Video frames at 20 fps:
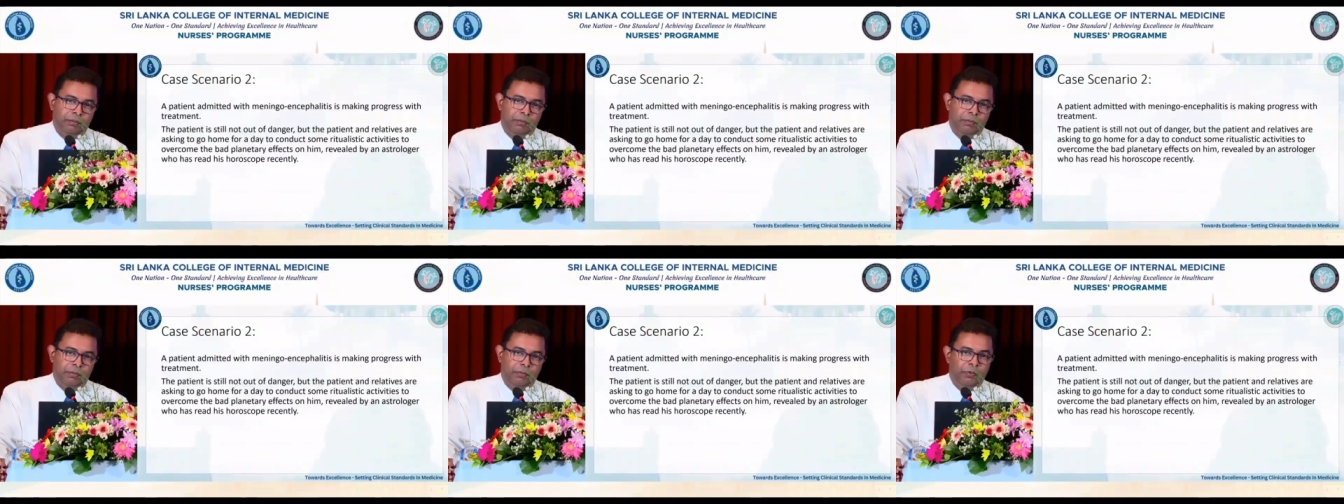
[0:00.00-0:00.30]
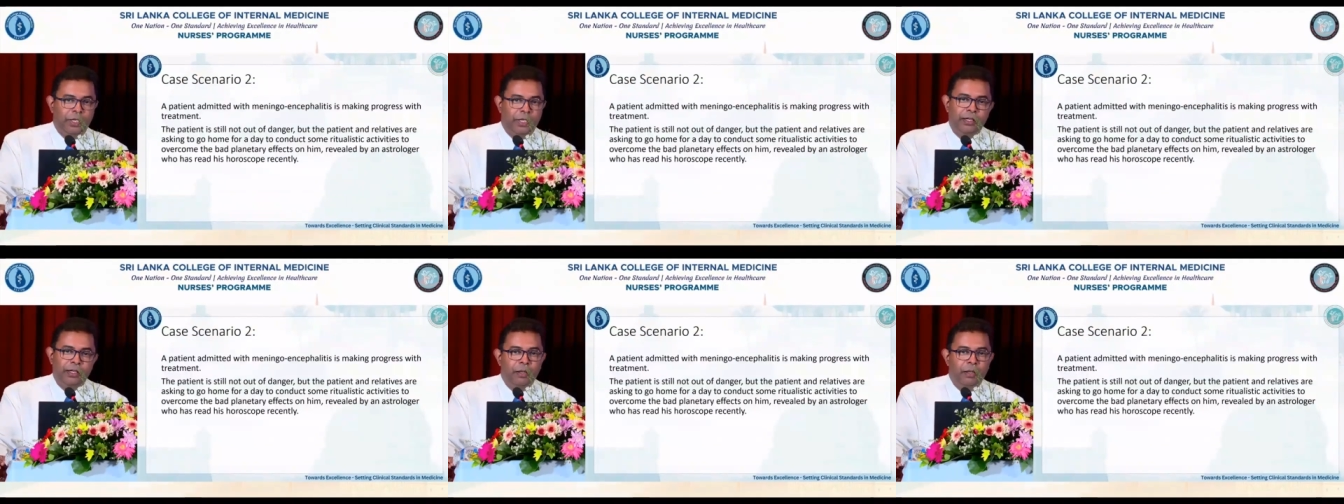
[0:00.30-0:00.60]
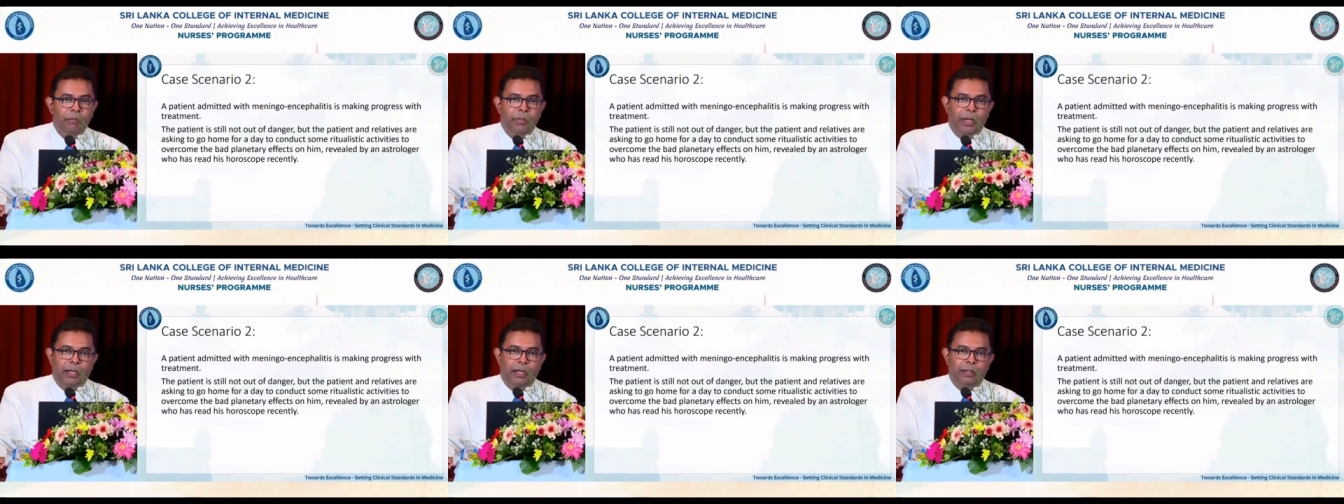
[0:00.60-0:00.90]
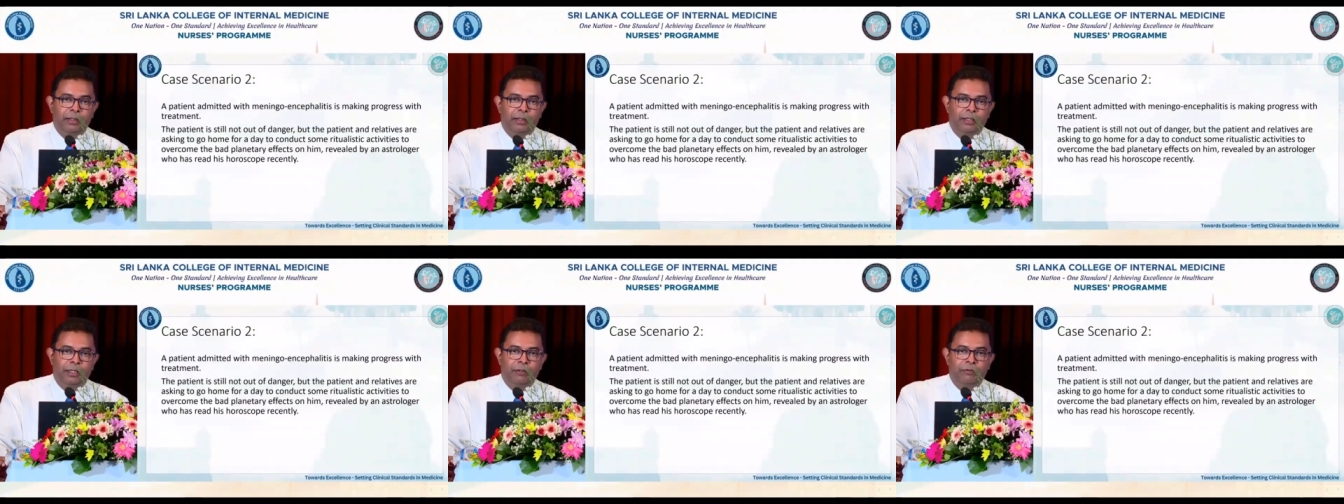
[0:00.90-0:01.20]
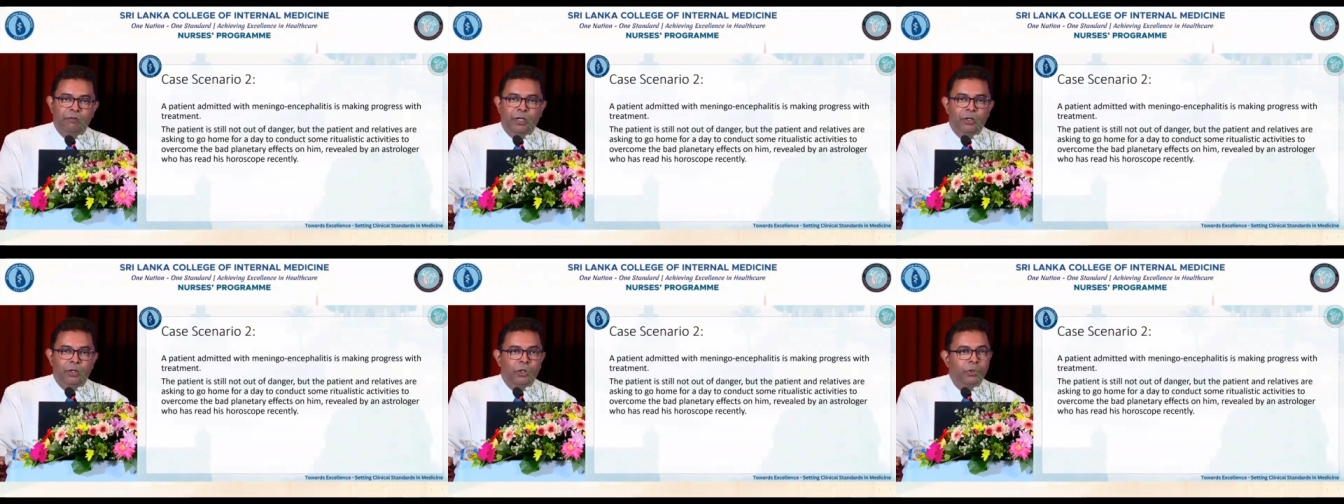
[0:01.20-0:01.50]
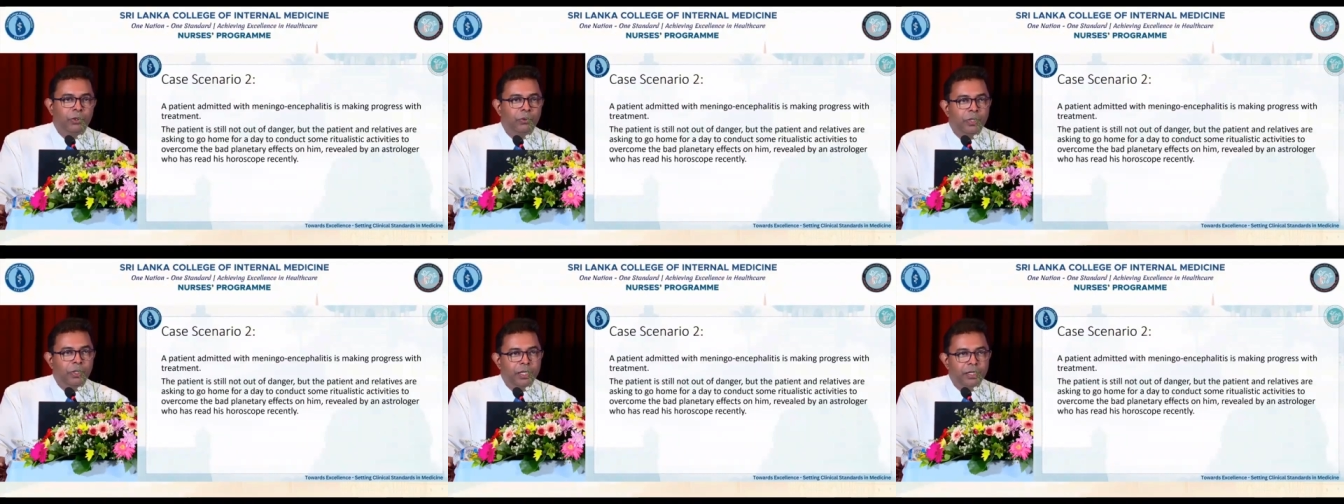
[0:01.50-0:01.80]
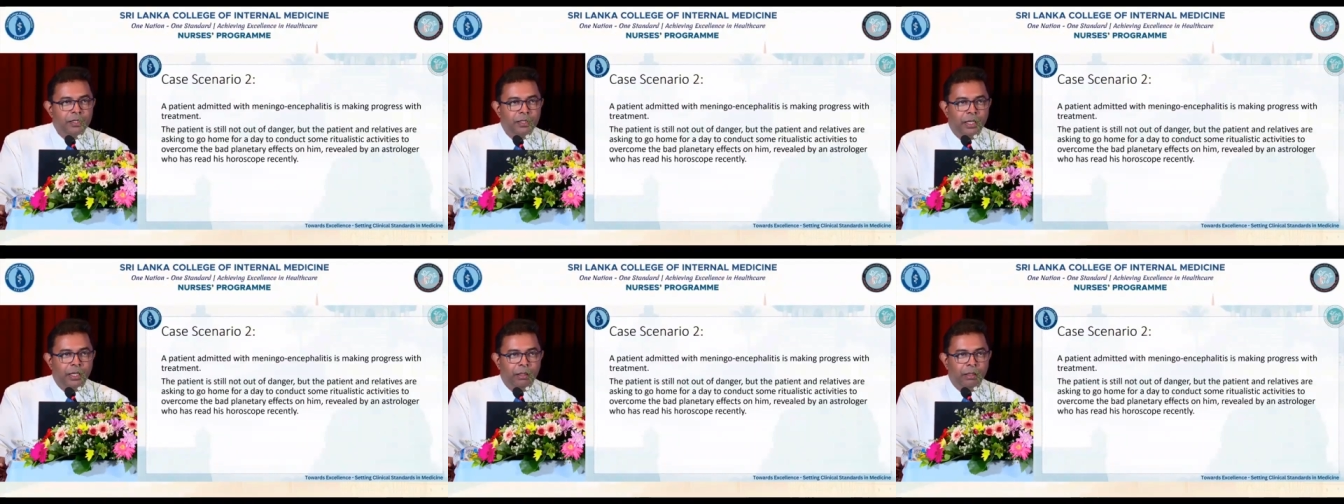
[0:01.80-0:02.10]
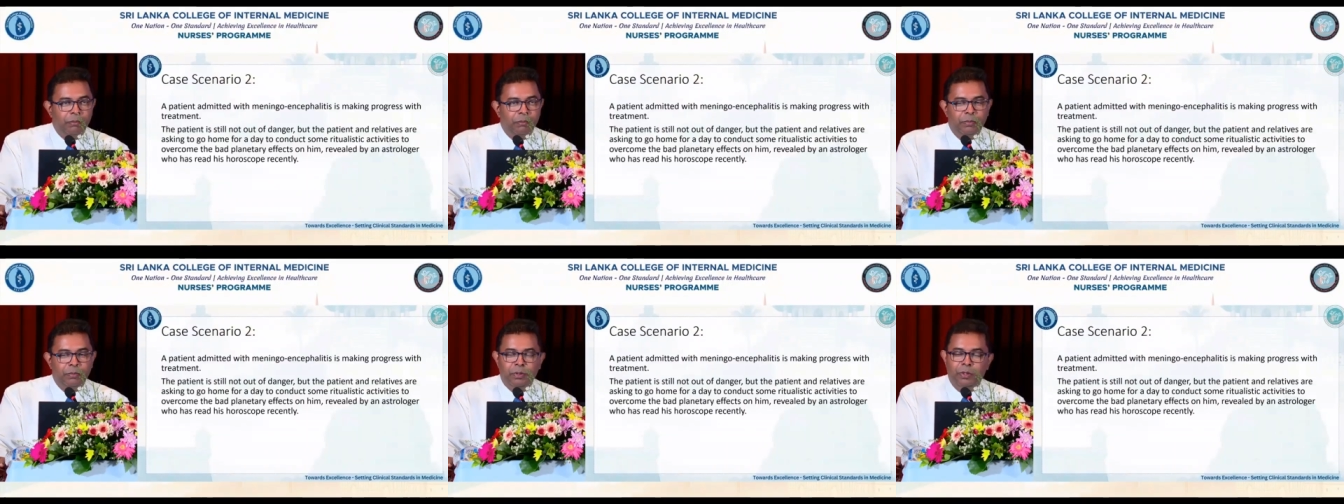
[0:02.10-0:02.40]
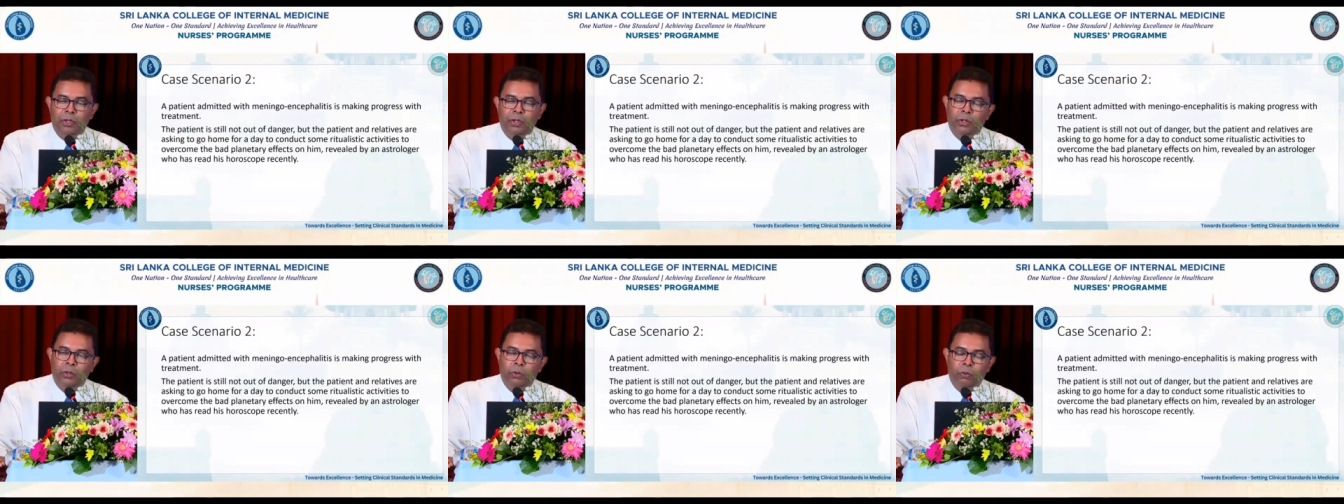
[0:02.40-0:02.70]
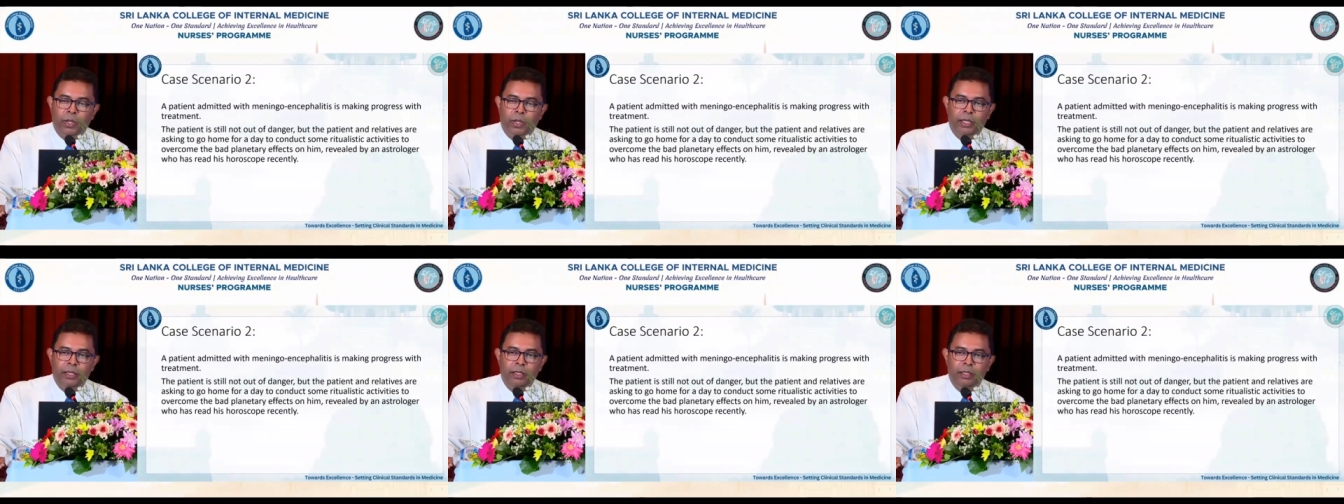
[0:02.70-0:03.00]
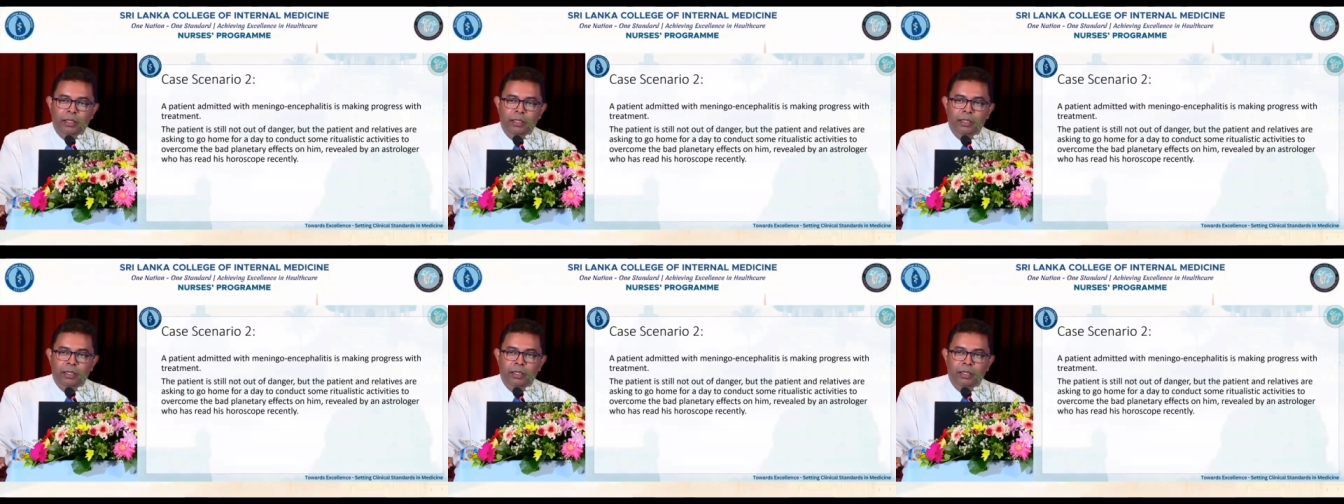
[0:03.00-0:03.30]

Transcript: We can come back in 1 or 2 days time. Why?